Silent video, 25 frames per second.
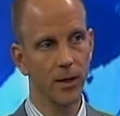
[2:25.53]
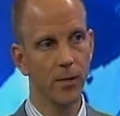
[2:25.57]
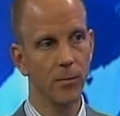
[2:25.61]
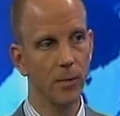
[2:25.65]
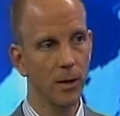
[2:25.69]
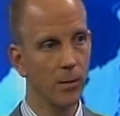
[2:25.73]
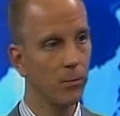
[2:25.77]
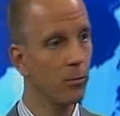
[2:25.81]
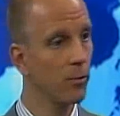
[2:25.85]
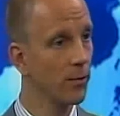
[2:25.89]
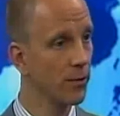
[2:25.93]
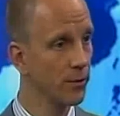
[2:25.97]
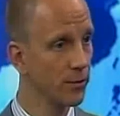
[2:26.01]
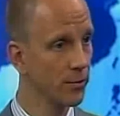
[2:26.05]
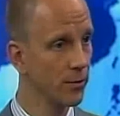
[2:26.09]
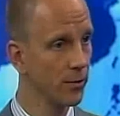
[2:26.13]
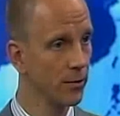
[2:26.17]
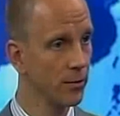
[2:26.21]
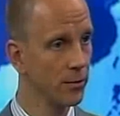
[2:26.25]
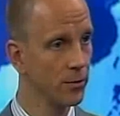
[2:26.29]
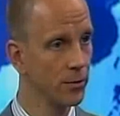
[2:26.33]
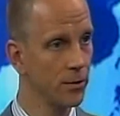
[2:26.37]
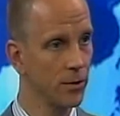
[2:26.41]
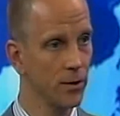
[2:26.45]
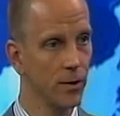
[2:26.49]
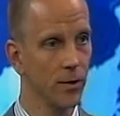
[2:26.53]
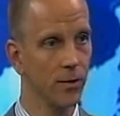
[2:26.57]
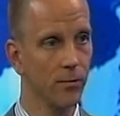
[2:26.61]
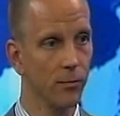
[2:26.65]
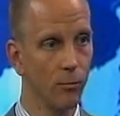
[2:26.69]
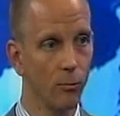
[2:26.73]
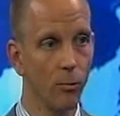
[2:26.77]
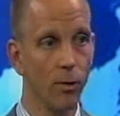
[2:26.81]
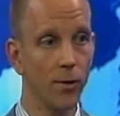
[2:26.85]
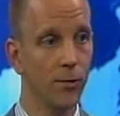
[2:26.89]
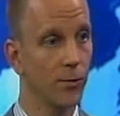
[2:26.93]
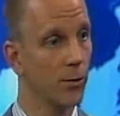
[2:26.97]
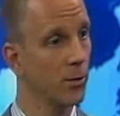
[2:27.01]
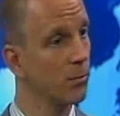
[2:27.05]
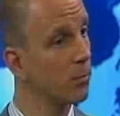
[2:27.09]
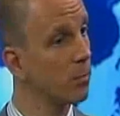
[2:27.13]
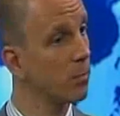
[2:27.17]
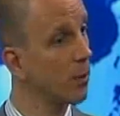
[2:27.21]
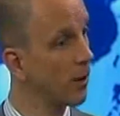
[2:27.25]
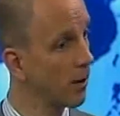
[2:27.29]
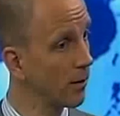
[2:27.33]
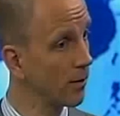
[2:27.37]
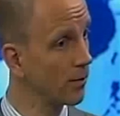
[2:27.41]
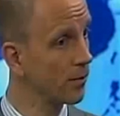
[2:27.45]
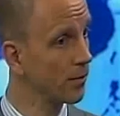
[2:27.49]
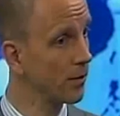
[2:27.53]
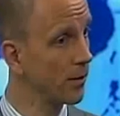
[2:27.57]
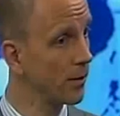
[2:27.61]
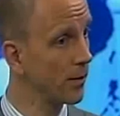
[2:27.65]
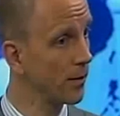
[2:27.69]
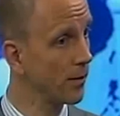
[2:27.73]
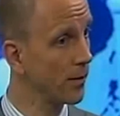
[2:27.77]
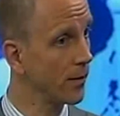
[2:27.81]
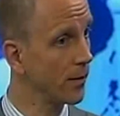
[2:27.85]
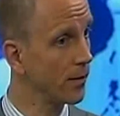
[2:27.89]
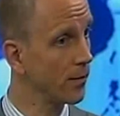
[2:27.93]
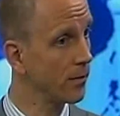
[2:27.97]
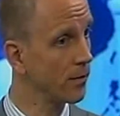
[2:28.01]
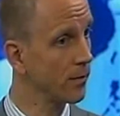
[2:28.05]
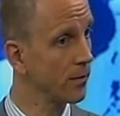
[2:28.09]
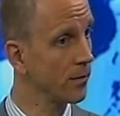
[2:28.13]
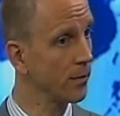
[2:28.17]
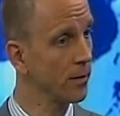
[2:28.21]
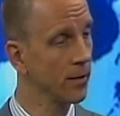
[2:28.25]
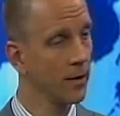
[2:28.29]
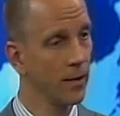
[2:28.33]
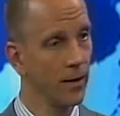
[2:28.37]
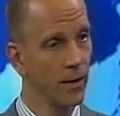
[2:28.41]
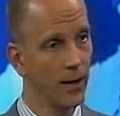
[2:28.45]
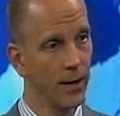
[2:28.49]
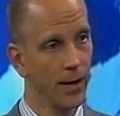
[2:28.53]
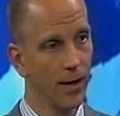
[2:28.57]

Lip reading: to come up with a solution of what's our policy on this